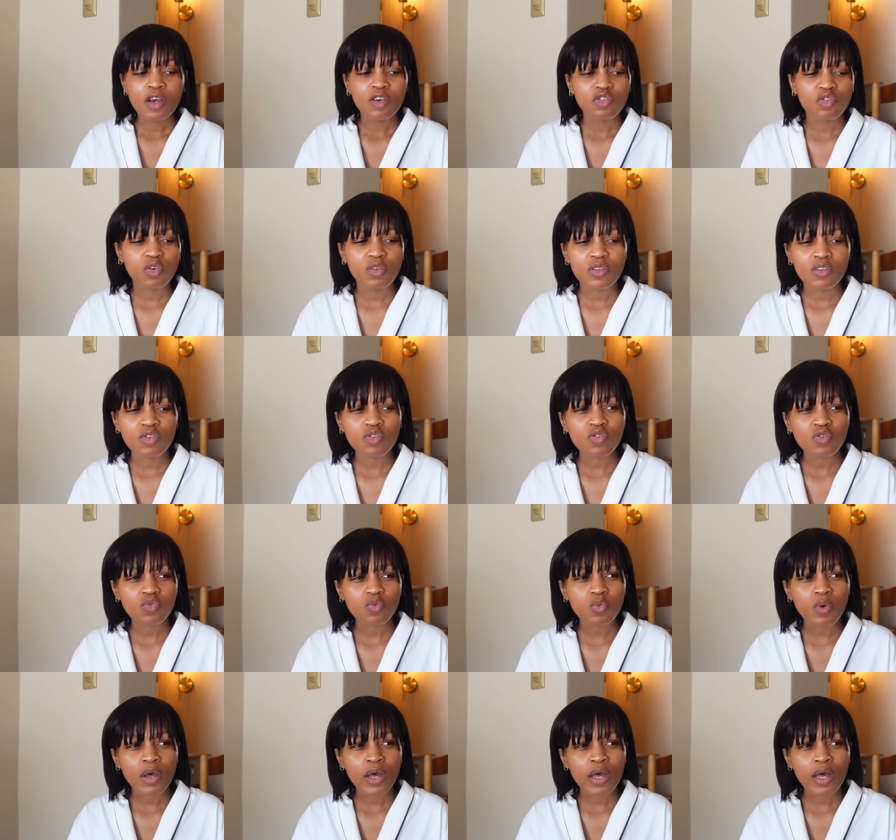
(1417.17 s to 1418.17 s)
so
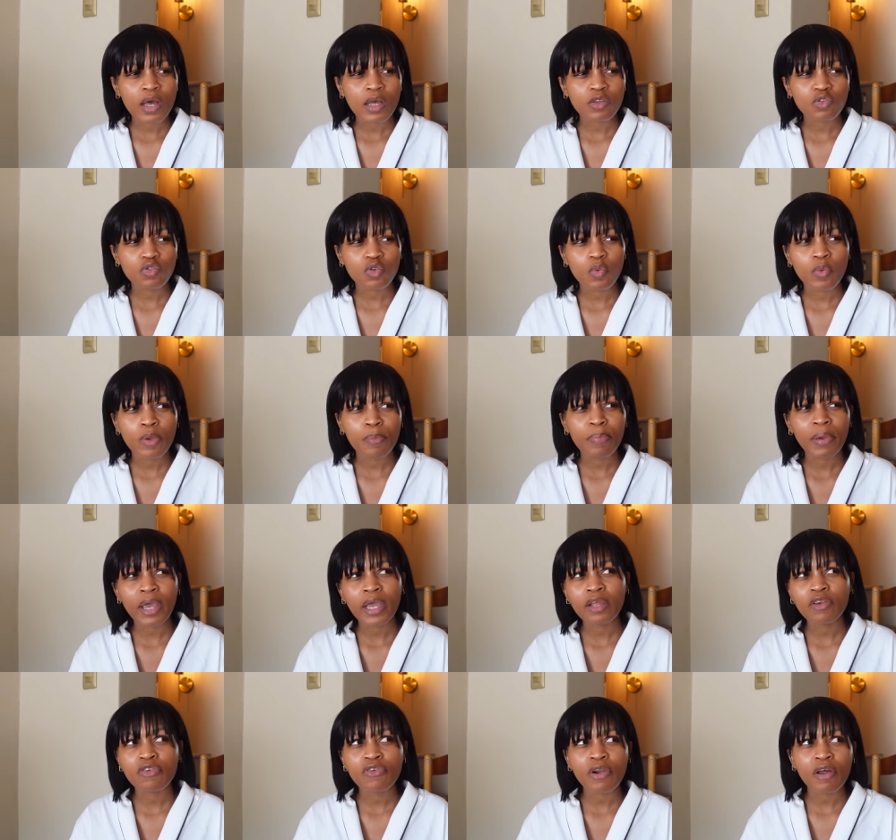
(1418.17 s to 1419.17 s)
this was so we paid